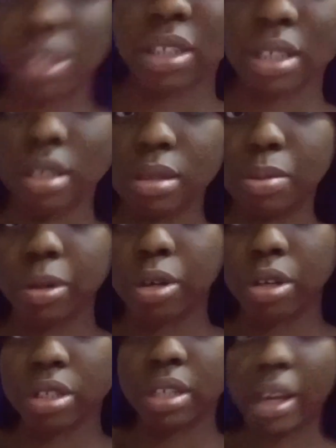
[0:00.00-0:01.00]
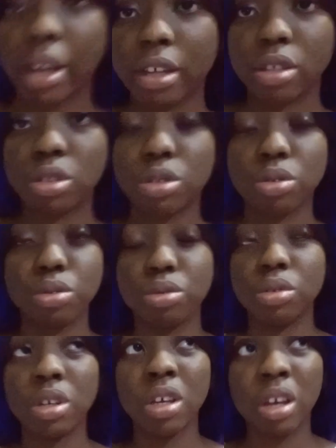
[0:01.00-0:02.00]
eat it because I had to
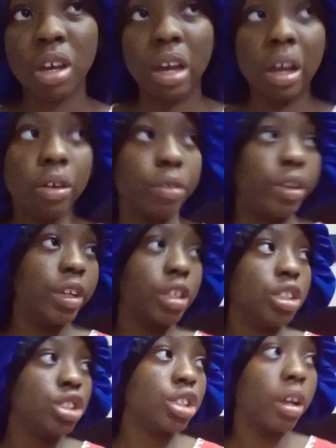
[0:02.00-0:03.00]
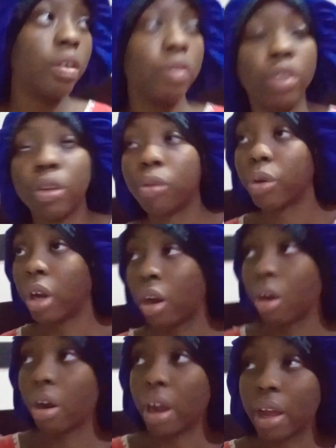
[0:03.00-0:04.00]
arrange
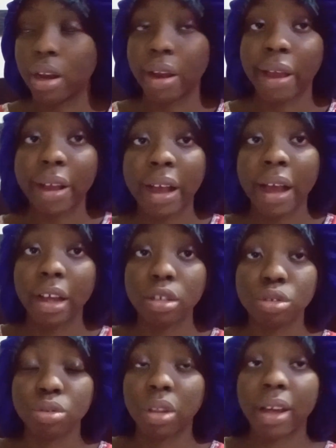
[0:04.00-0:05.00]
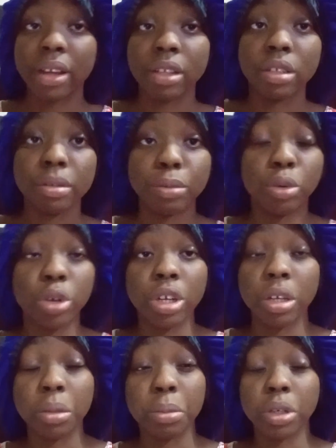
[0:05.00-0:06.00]
everywhere, and I can't do that in the
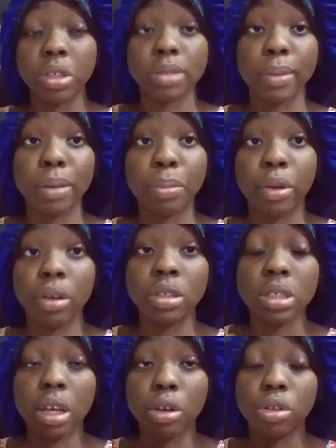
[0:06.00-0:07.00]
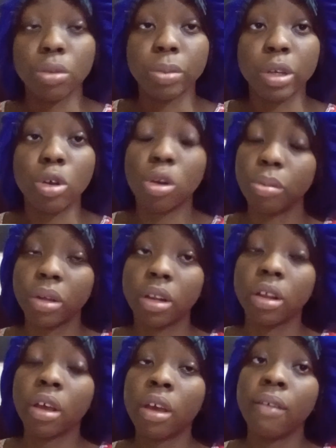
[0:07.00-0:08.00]
morning because my parents are going to be
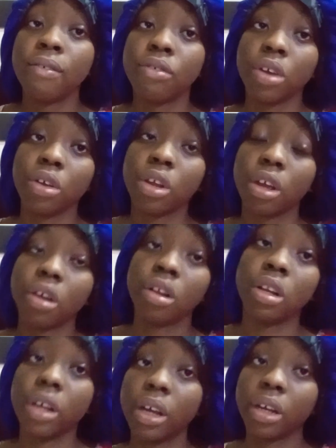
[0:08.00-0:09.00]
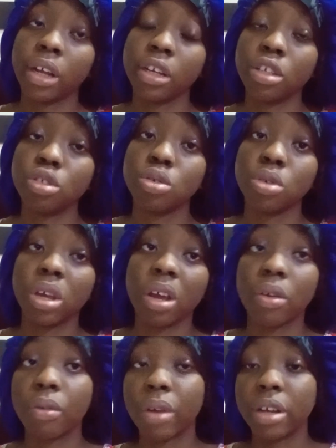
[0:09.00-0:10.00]
coming very early and I need to
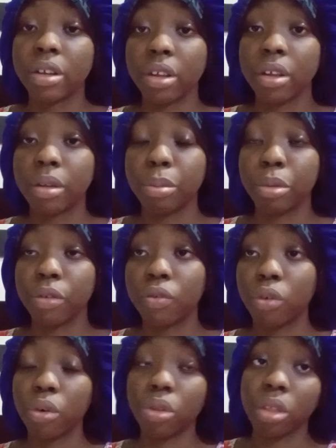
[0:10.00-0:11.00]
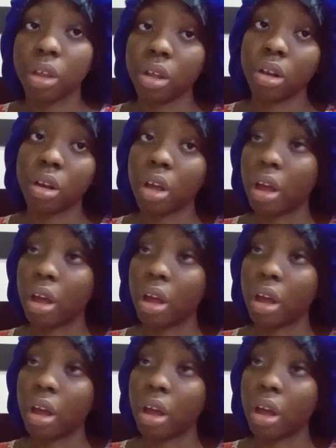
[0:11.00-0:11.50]
get ready before then.